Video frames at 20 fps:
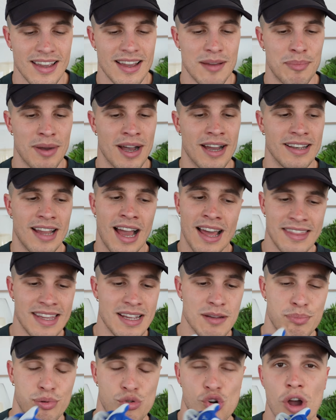But I
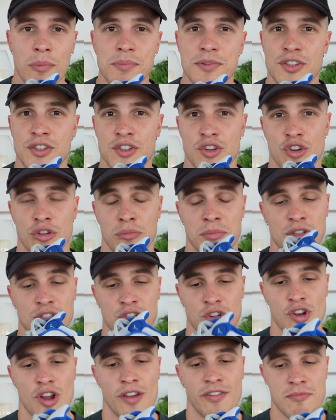think props to
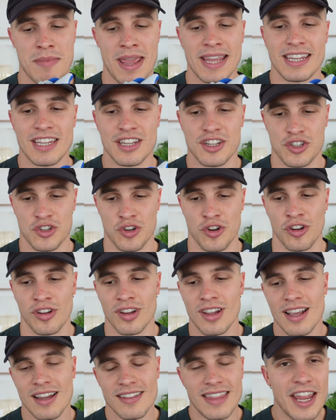Mizuno for making a shoe
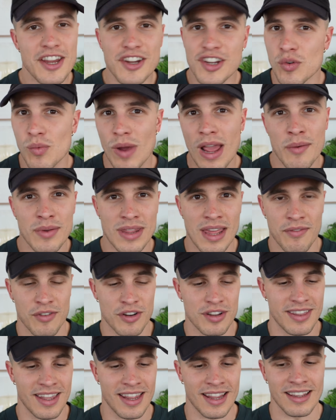that you can wear with
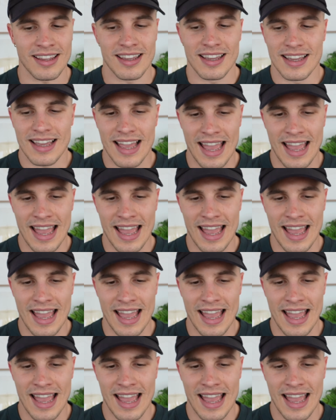everything,